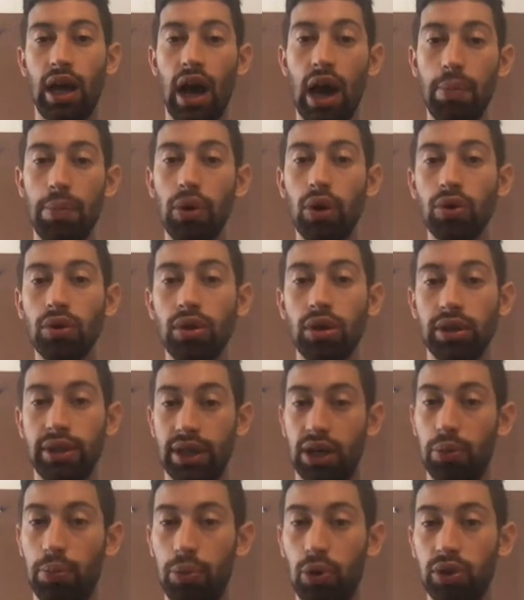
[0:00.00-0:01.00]
upload
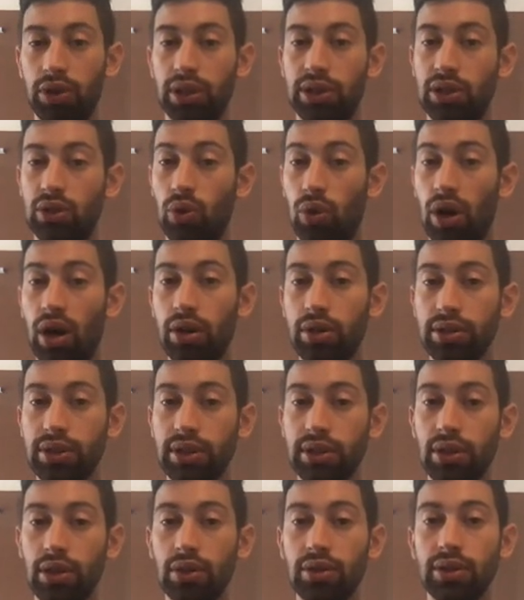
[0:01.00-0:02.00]
their products to our
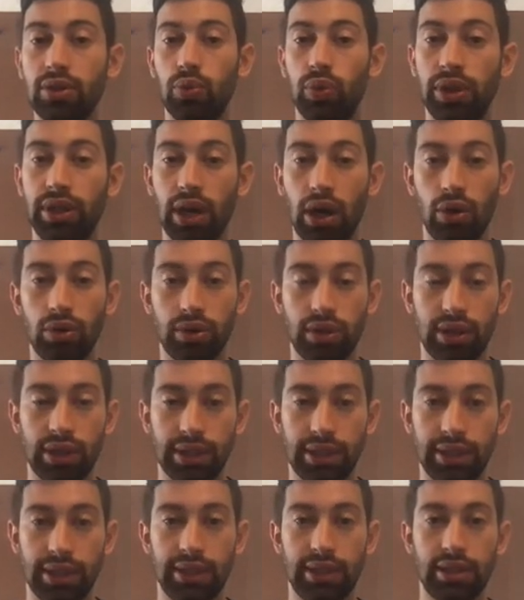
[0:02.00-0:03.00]
stores without
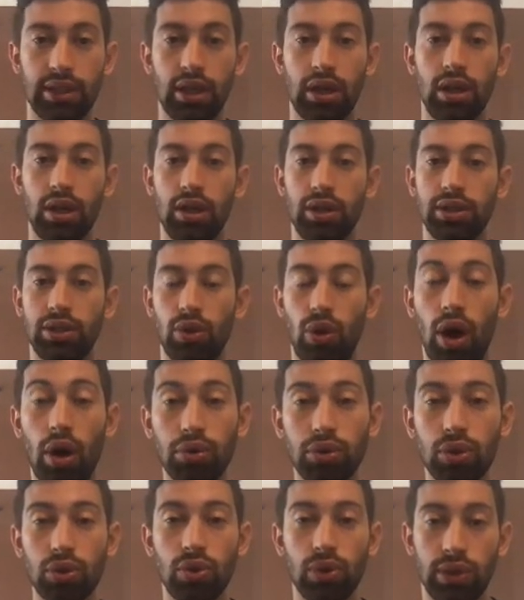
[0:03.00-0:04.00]
risks. So how
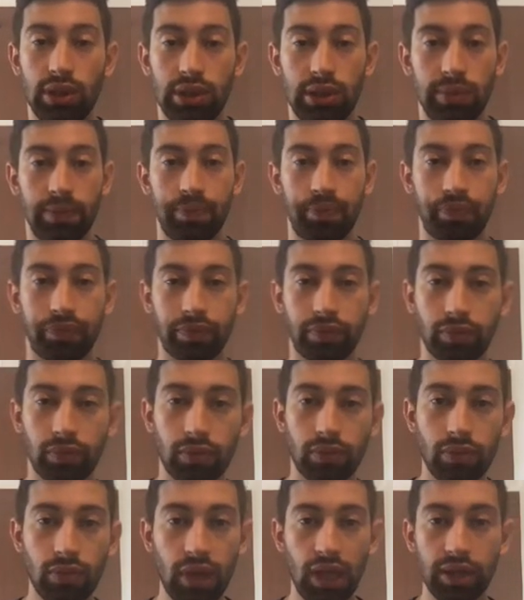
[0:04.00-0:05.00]
to do it?
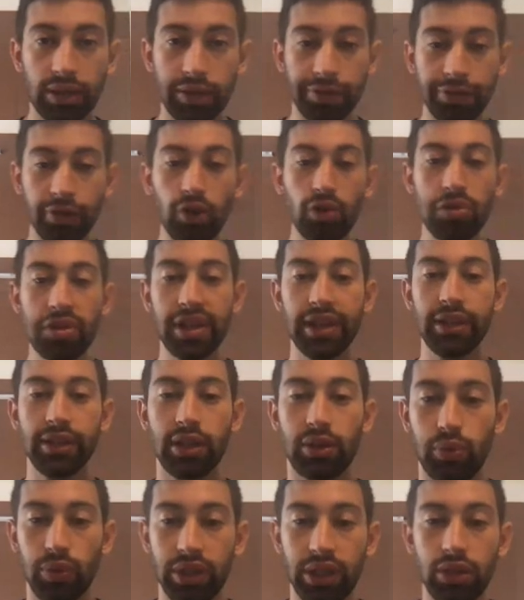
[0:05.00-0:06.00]
The first thing
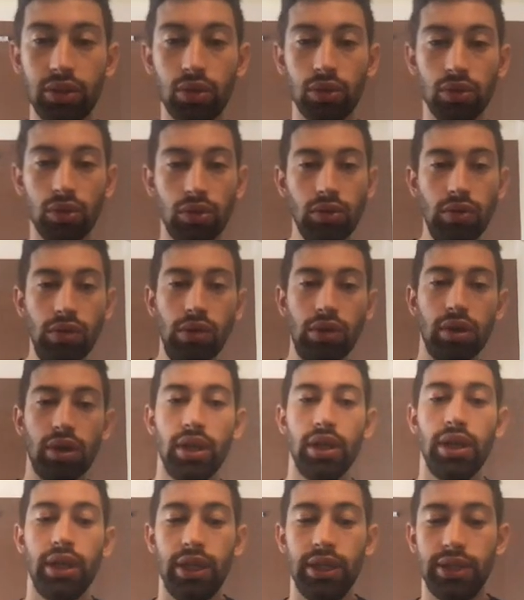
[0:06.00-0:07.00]
that we need to do
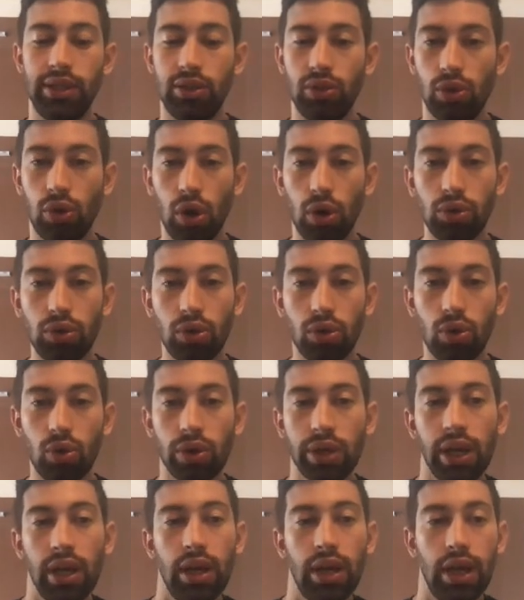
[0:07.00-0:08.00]
is to go
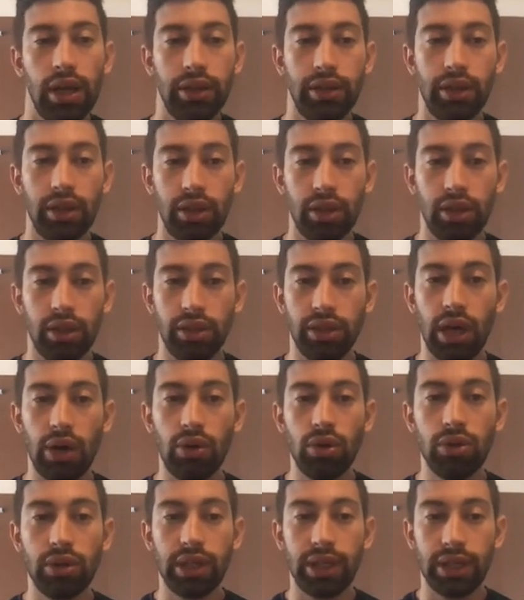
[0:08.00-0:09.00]
Google and
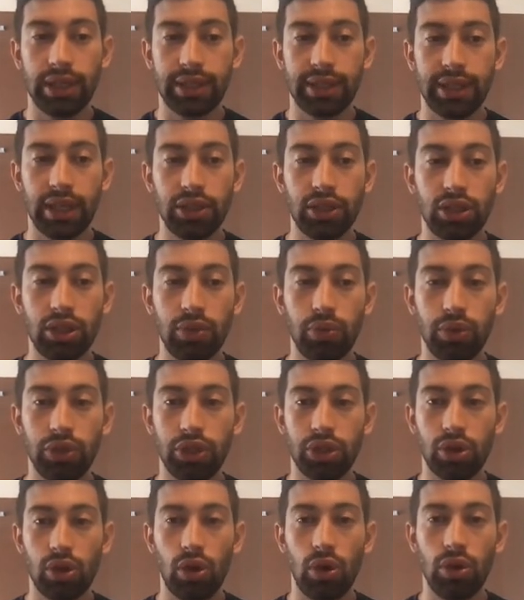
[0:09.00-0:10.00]
download an extension
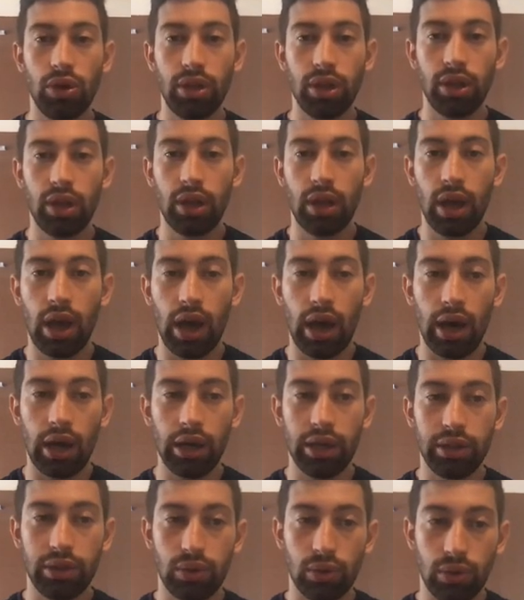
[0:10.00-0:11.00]
which called
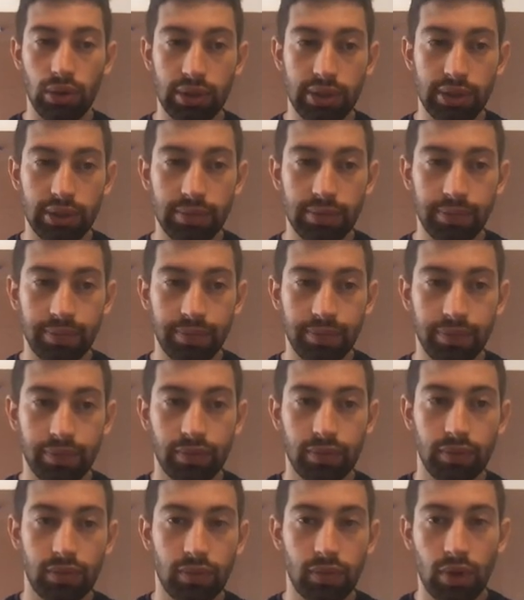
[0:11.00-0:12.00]
Ali Tools.
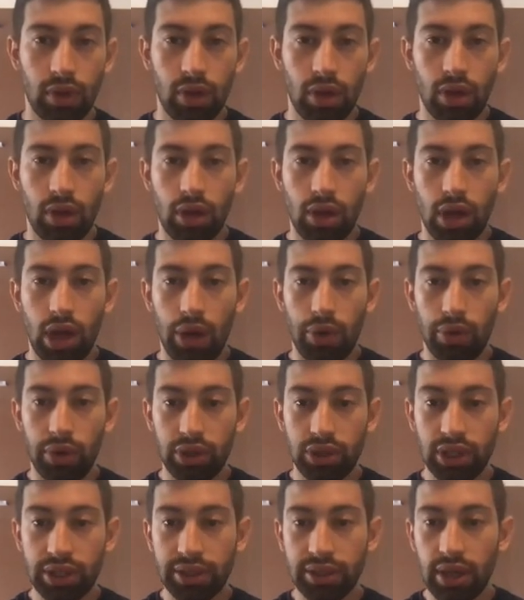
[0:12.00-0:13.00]
I
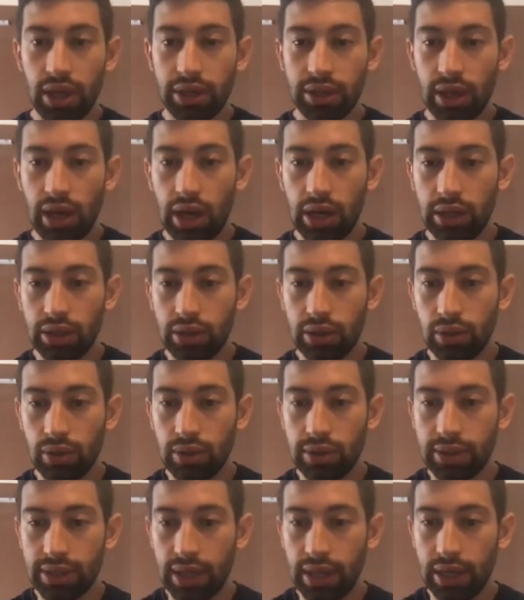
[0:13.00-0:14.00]
will just write Ali
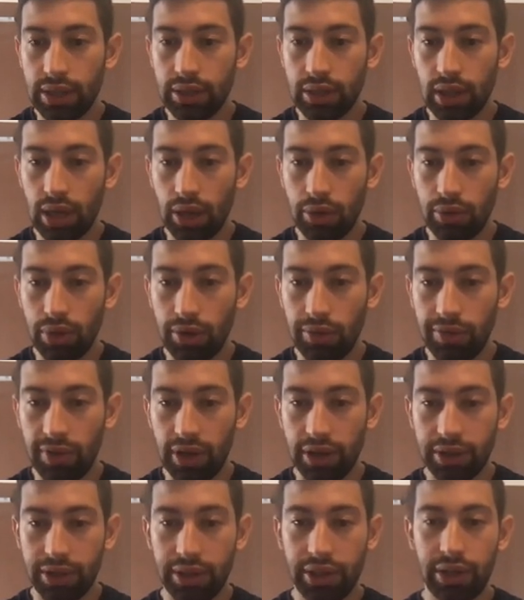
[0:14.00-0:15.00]
Tools and I will
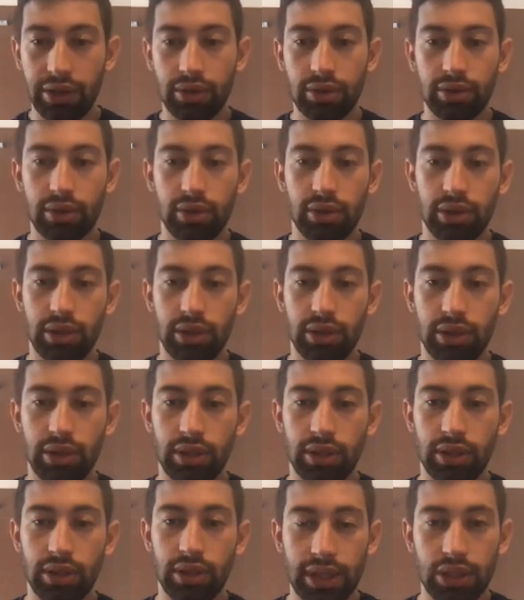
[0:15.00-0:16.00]
find here the
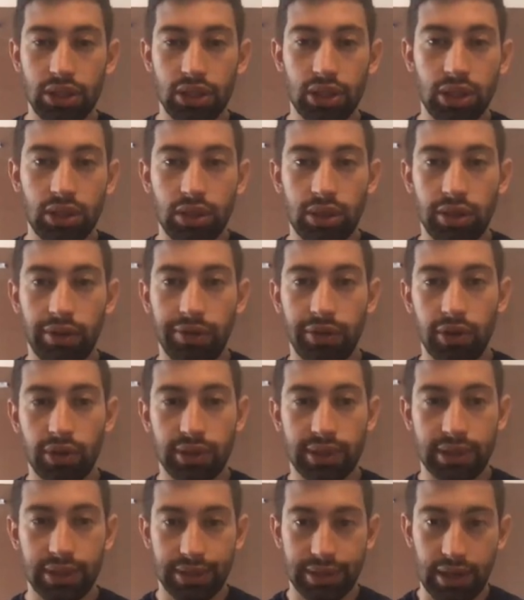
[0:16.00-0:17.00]
extension, the
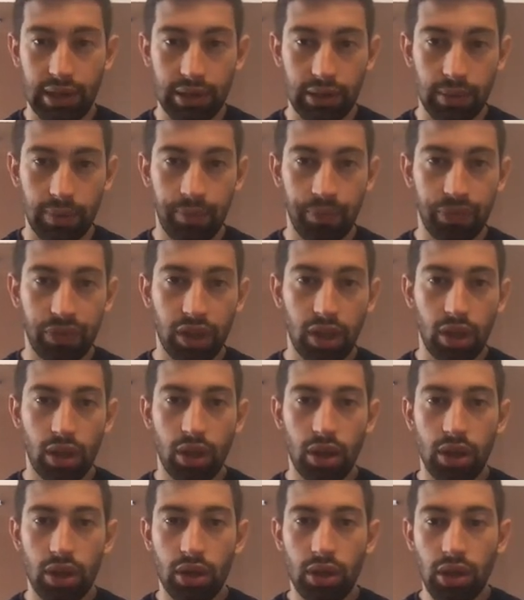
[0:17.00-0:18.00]
first result.
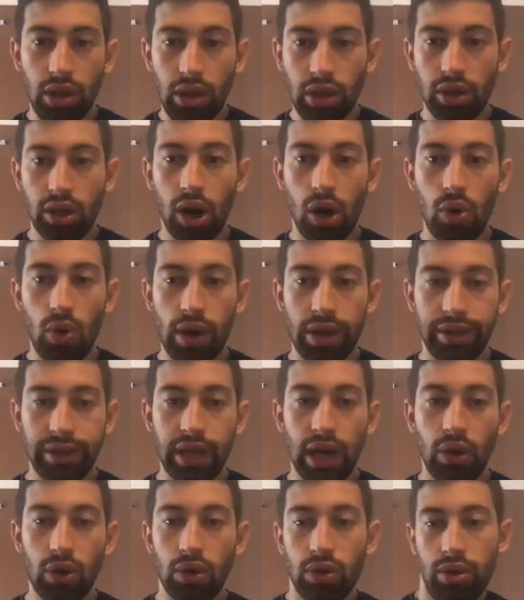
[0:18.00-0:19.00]
Go and
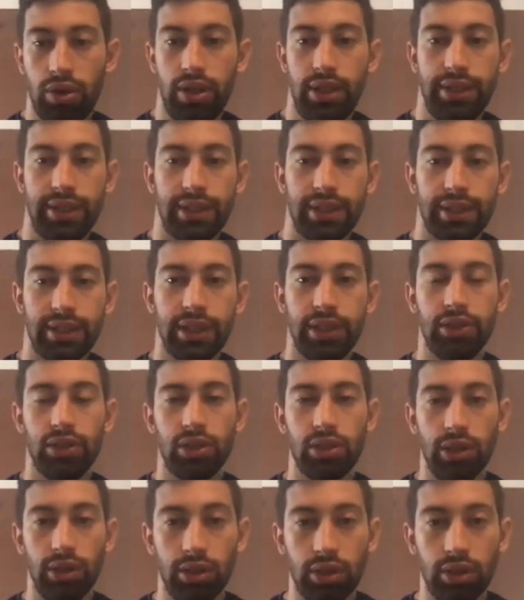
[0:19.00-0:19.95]
download this extension.